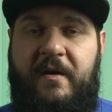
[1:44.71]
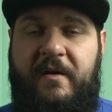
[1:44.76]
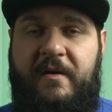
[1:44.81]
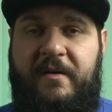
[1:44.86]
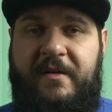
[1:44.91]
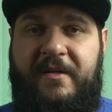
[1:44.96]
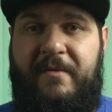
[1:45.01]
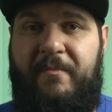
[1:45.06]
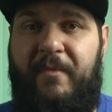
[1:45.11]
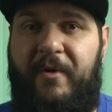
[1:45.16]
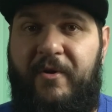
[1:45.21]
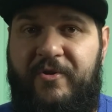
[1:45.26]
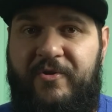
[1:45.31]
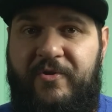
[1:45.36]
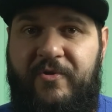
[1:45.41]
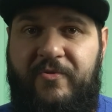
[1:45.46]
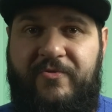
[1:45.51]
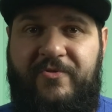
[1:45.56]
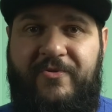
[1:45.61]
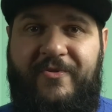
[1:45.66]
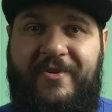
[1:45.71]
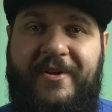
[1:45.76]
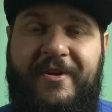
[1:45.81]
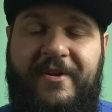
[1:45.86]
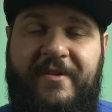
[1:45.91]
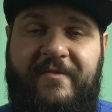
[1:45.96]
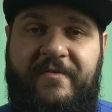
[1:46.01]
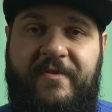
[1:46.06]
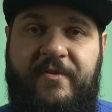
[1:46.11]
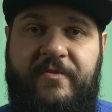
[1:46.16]
commercials or
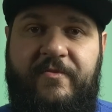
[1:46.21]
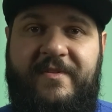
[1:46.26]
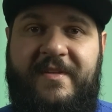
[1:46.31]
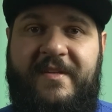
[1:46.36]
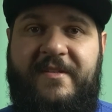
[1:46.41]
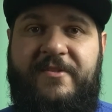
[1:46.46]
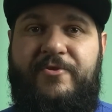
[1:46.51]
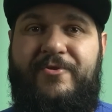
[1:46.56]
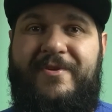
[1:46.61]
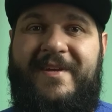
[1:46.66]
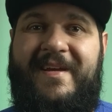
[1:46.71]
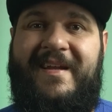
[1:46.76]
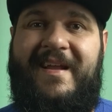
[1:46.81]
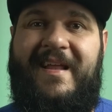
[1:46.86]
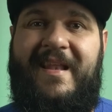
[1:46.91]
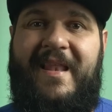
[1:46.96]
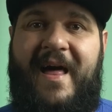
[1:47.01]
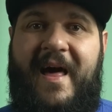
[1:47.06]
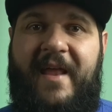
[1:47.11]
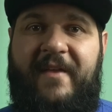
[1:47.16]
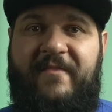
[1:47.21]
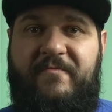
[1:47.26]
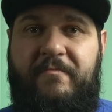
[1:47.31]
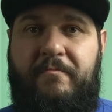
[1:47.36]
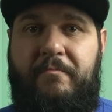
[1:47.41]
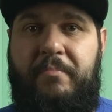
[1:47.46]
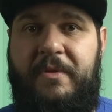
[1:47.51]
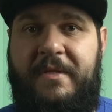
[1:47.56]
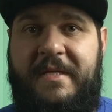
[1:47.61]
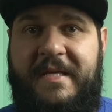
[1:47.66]
interviews is you get a lot
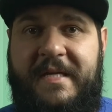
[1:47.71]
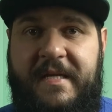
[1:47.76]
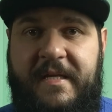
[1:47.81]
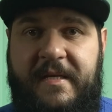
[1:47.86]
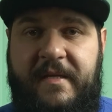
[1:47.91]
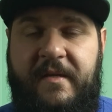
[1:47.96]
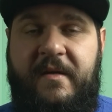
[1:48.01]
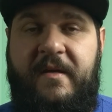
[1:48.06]
of bleed,